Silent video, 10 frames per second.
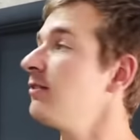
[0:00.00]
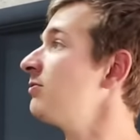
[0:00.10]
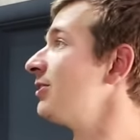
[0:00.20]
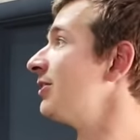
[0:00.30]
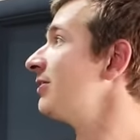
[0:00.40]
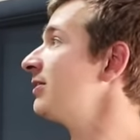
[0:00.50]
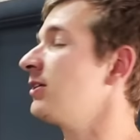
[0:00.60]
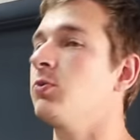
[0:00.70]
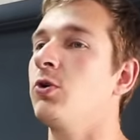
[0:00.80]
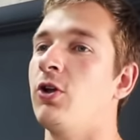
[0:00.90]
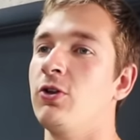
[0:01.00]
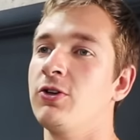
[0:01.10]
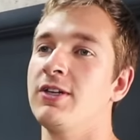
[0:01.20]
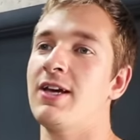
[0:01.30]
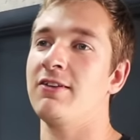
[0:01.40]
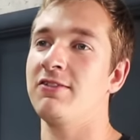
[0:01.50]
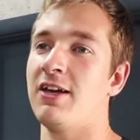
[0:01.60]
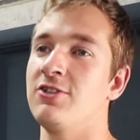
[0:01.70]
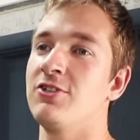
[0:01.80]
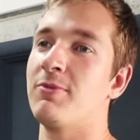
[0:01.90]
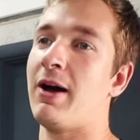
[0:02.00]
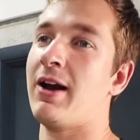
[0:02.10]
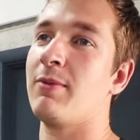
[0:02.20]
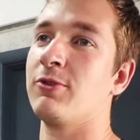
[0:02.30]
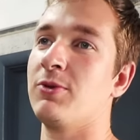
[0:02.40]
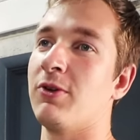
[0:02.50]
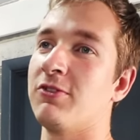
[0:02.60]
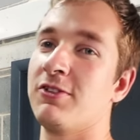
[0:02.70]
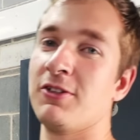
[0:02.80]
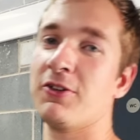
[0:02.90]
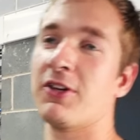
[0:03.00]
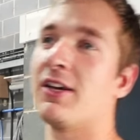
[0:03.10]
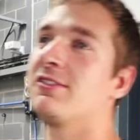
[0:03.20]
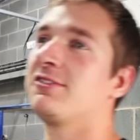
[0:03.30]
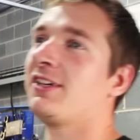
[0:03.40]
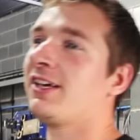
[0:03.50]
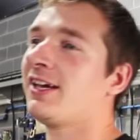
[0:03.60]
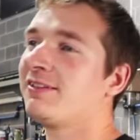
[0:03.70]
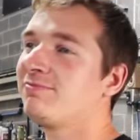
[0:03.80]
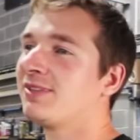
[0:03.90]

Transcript: So we'll not look at Dan's engine, no matter how much he wants us to look at his silly